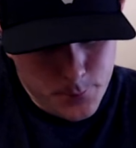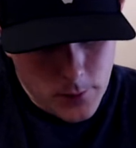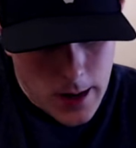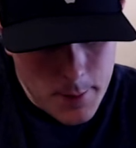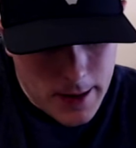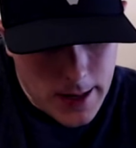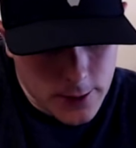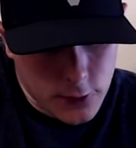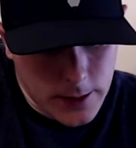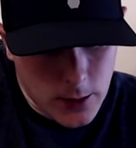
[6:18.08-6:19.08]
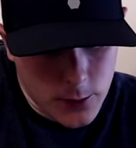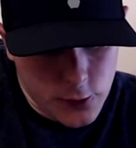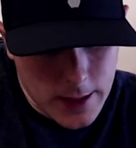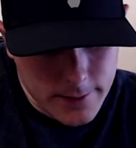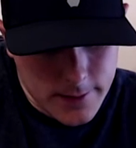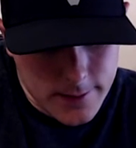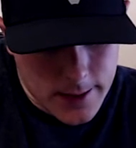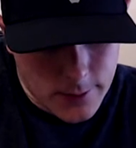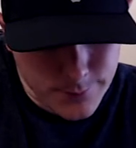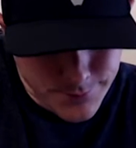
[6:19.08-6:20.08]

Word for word: I might actually go and check this out.